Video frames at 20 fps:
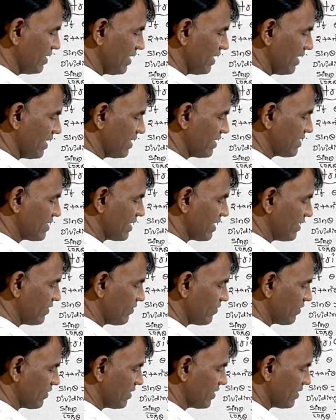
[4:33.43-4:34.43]
And sin
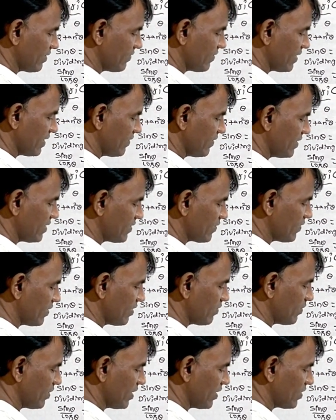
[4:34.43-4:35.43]
45 is
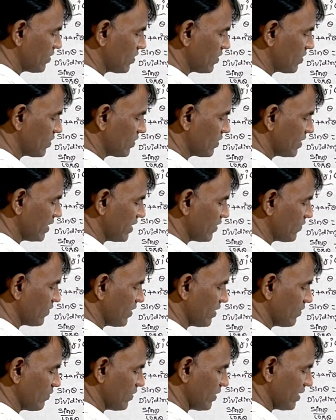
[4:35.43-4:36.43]
1 by root 2. Then
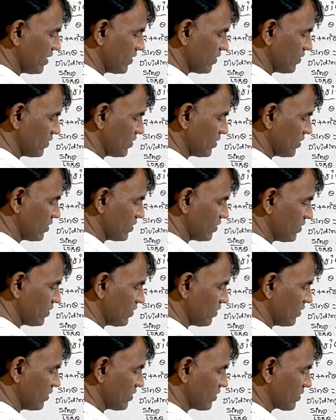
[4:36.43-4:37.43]
1 by root 2
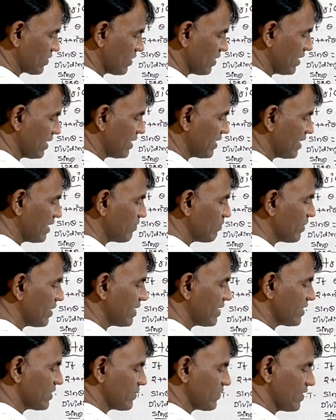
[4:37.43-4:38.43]
whole square. Then
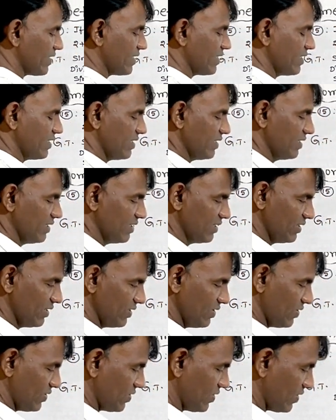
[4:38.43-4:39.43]
minus 1.
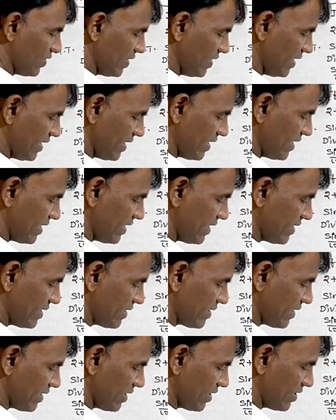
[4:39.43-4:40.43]
So here it
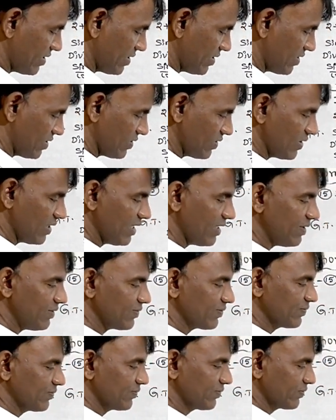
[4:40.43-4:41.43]
is 2
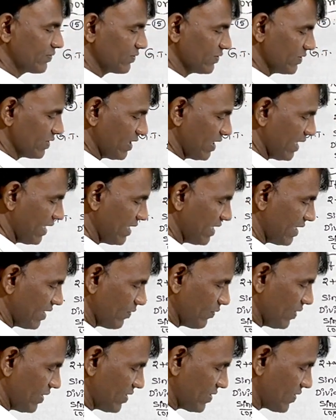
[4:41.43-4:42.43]
and
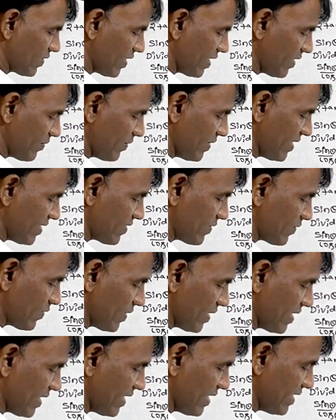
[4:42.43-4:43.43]
1 square means
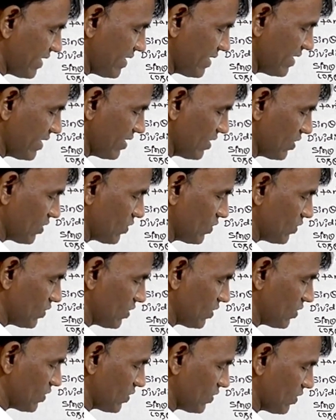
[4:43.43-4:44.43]
1, root
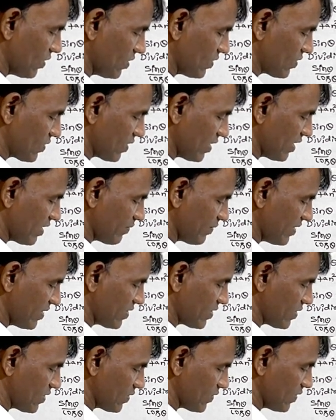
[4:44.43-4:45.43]
2 whole square
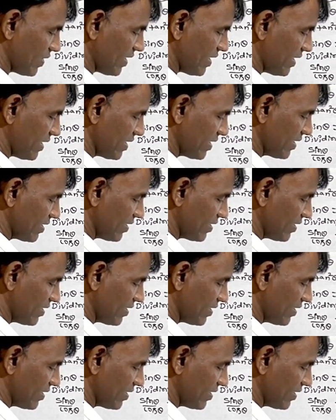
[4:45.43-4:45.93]
means 2,